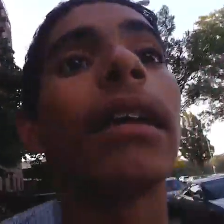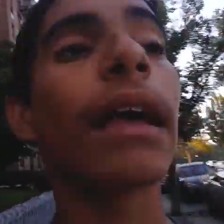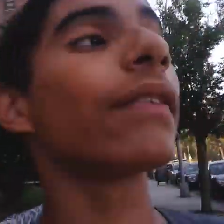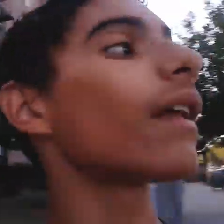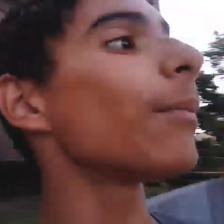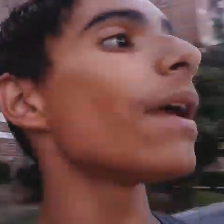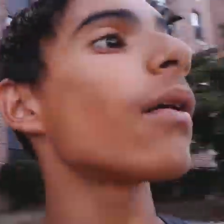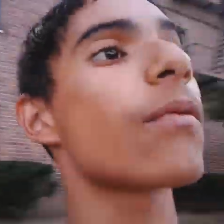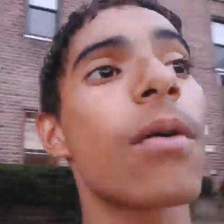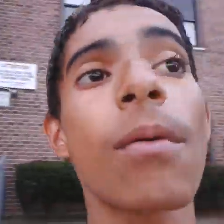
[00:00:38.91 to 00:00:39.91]
It's going to be
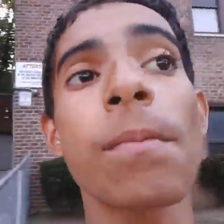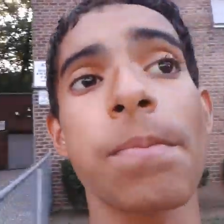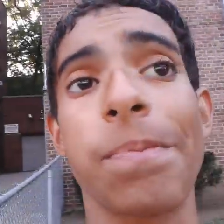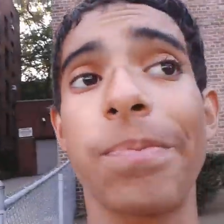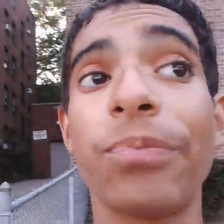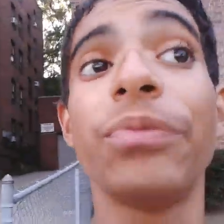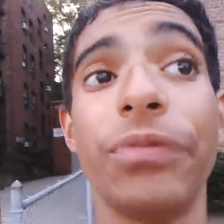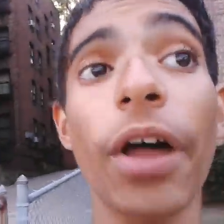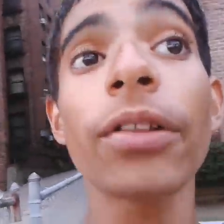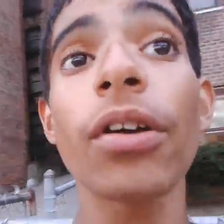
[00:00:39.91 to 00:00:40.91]
a
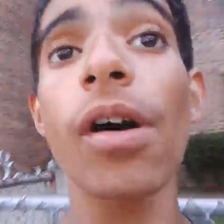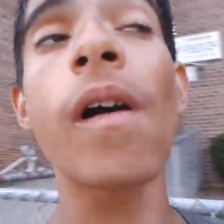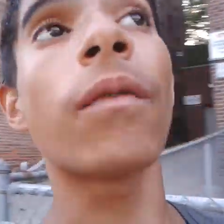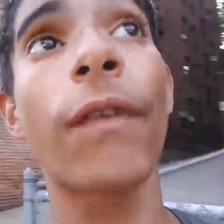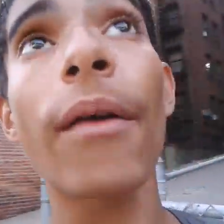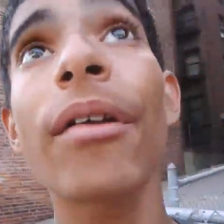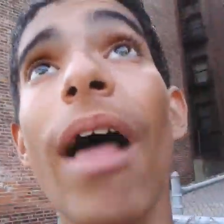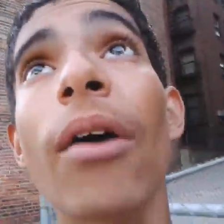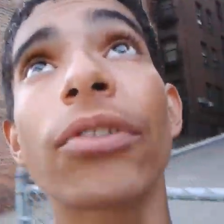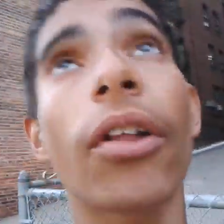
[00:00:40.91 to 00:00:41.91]
thunder, uh, very
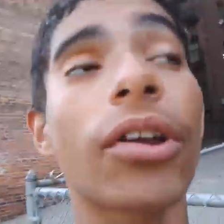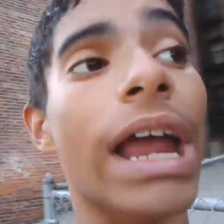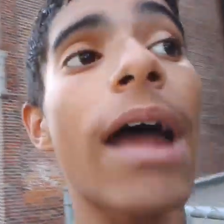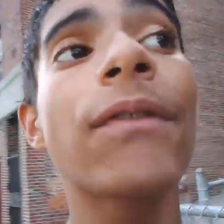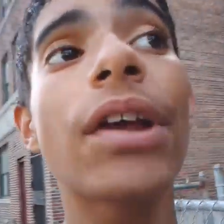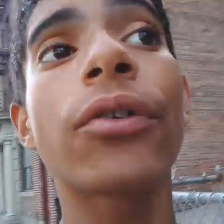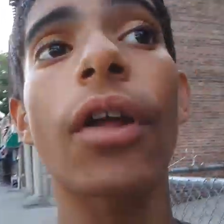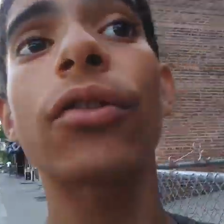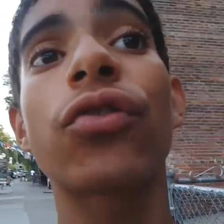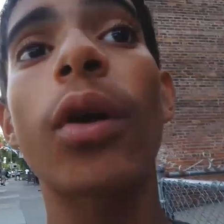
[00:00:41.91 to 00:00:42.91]
loud thunder, heavier
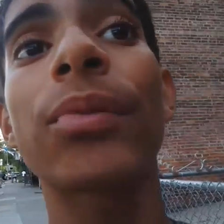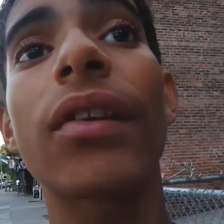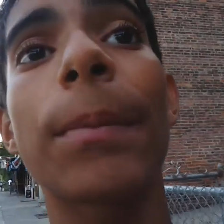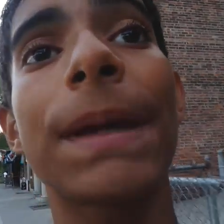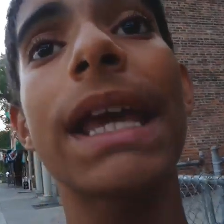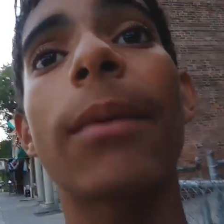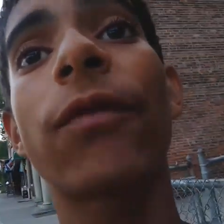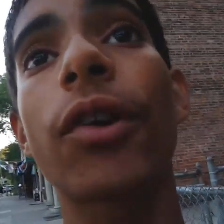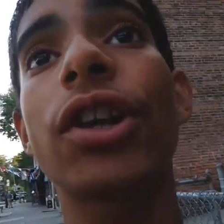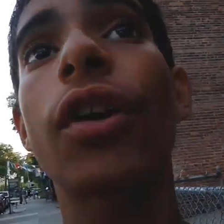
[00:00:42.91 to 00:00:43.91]
thunderstorms in the PM for New